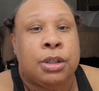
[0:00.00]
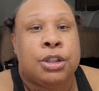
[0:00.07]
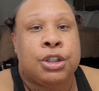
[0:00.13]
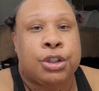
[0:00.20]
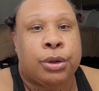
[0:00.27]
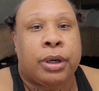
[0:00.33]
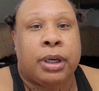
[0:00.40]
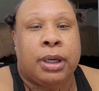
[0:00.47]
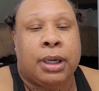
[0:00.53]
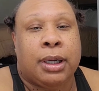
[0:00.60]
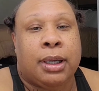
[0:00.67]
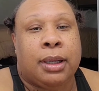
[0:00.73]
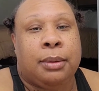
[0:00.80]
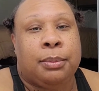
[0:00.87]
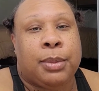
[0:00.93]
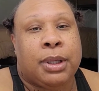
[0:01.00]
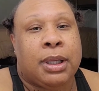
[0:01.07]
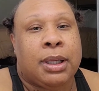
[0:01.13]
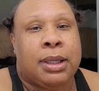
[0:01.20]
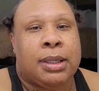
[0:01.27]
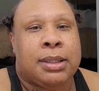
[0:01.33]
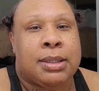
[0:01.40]
shortcut
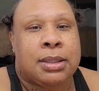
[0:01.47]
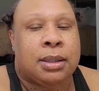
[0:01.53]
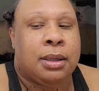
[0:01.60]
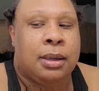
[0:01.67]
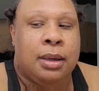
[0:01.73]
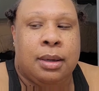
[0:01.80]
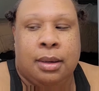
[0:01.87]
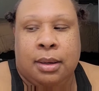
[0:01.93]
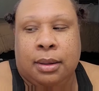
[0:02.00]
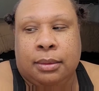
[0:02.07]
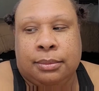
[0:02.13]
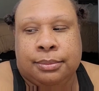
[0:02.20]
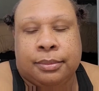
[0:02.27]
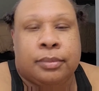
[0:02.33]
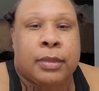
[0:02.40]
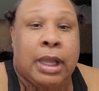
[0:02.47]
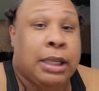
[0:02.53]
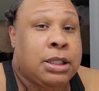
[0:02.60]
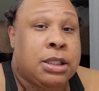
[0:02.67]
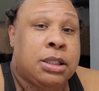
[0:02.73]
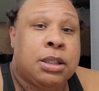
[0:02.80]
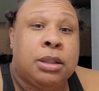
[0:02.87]
because I
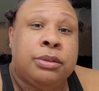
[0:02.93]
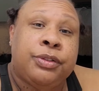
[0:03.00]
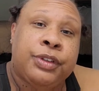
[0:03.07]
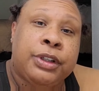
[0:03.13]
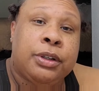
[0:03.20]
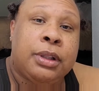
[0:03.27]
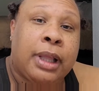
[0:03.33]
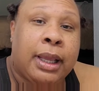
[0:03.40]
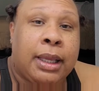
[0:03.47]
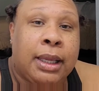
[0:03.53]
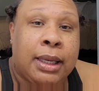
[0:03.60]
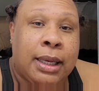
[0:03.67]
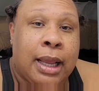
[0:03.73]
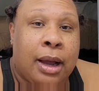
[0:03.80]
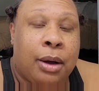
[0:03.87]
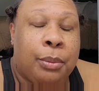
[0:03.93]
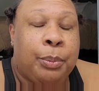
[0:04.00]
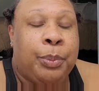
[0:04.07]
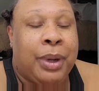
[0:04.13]
just don't feel like it now.